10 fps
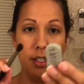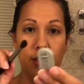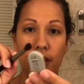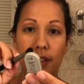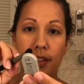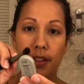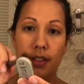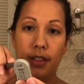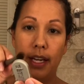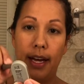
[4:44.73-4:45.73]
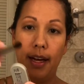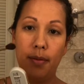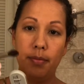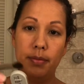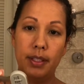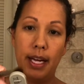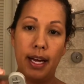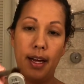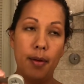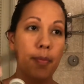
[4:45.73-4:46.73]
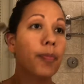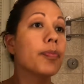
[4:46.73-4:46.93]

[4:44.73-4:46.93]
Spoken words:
Just tap, tap